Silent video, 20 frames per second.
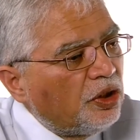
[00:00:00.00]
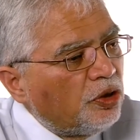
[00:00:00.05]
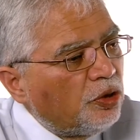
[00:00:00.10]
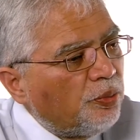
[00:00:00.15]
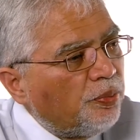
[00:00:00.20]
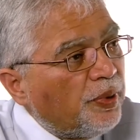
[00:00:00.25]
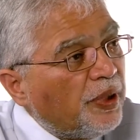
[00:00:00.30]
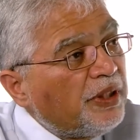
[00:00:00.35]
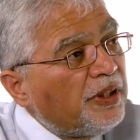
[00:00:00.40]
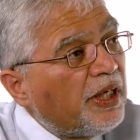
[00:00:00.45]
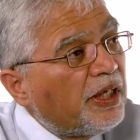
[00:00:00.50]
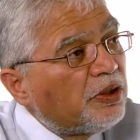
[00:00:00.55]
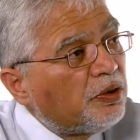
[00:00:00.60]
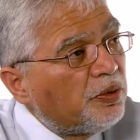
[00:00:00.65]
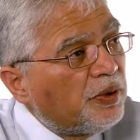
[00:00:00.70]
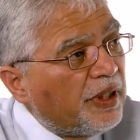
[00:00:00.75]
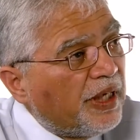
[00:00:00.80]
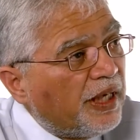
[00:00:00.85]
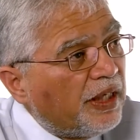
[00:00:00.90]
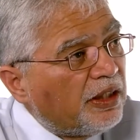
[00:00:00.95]
to bring that to
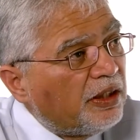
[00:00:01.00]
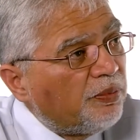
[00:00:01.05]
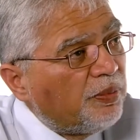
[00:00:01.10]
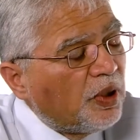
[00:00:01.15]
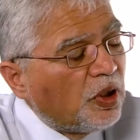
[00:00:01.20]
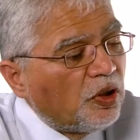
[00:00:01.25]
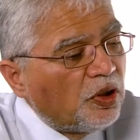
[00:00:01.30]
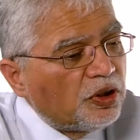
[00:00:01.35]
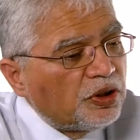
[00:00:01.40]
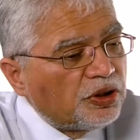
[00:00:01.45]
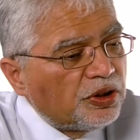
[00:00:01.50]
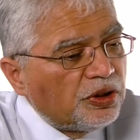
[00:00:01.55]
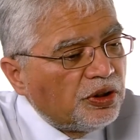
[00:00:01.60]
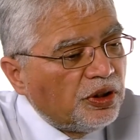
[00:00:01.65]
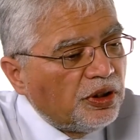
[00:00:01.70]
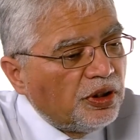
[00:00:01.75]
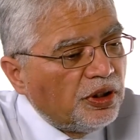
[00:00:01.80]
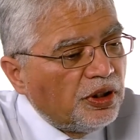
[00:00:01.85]
the end, because